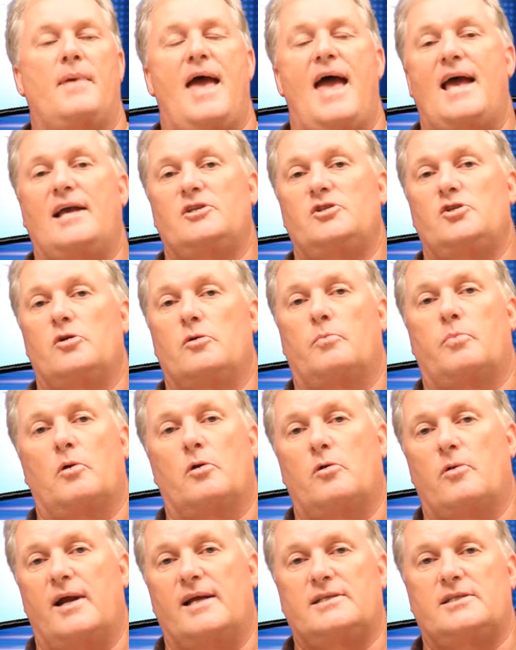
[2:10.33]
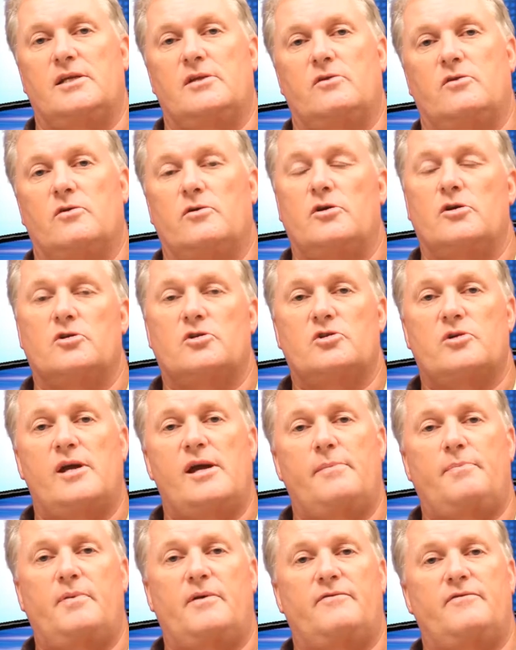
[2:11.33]
As you're progressing through your
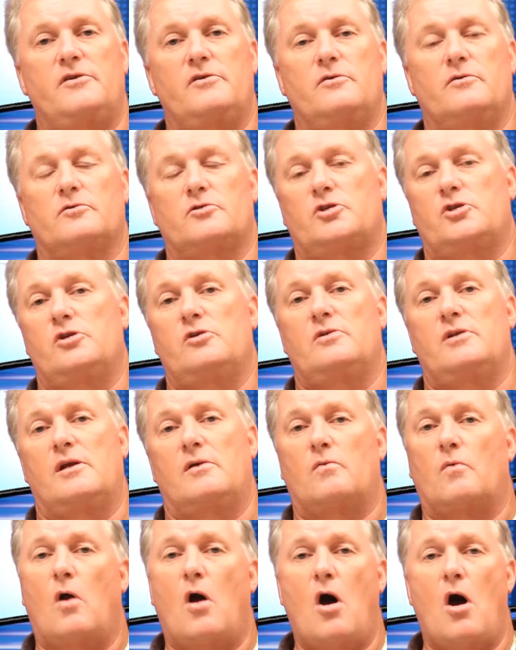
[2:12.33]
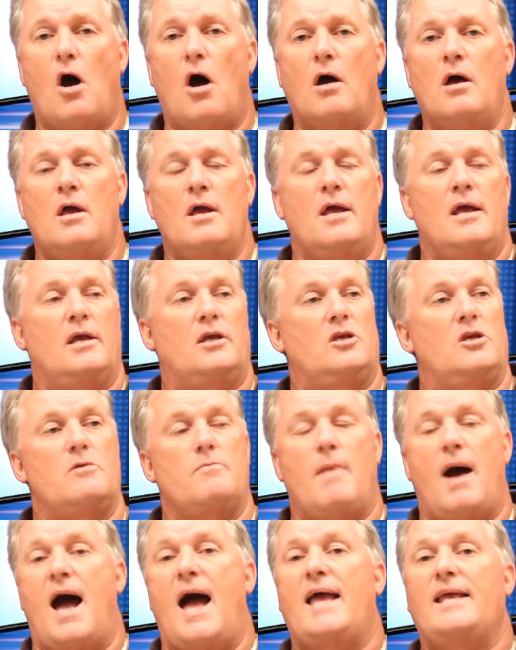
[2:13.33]
trip, if you're shooting in RAW, you
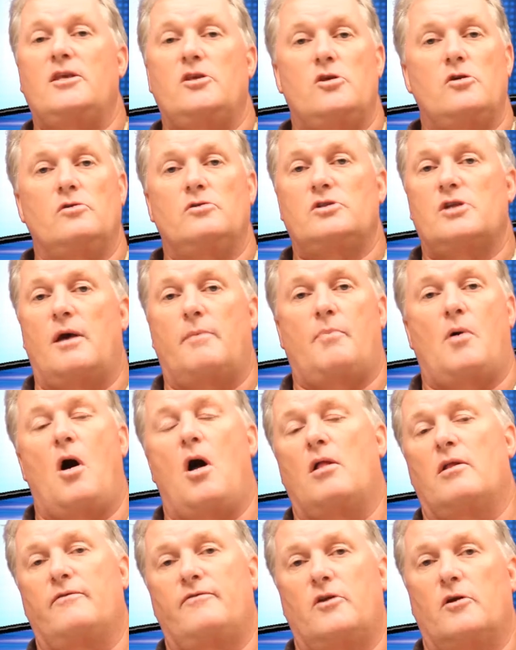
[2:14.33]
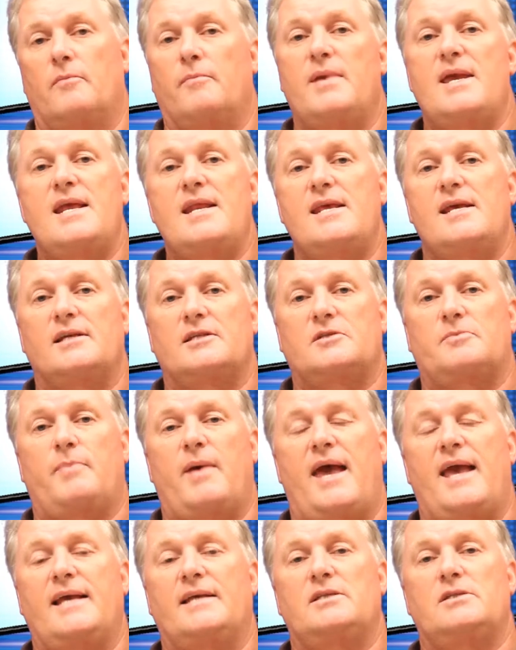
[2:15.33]
might use up all of your media
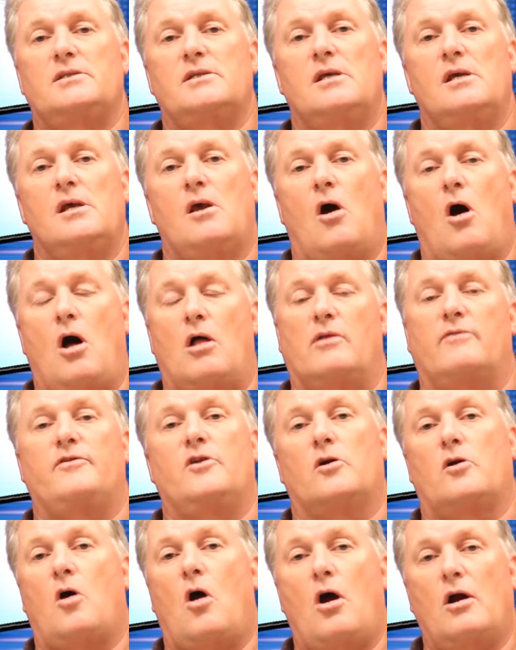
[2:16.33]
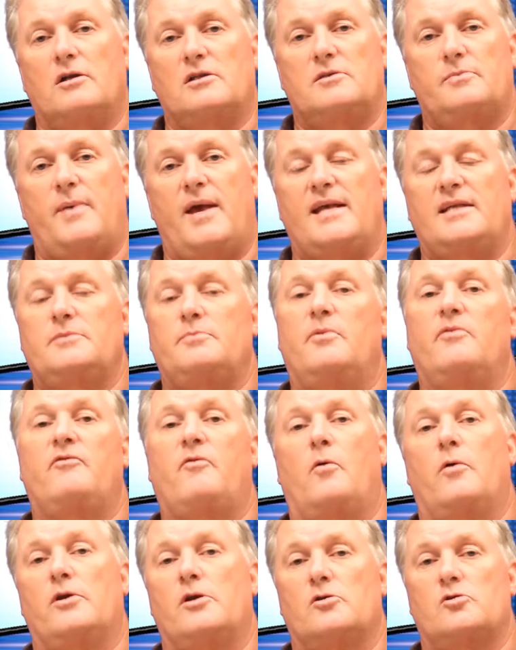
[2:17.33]
space, all of your card space
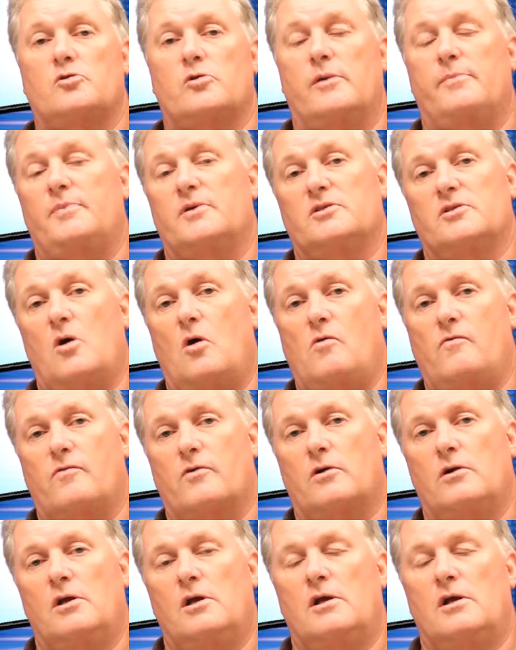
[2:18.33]
before your trip is over.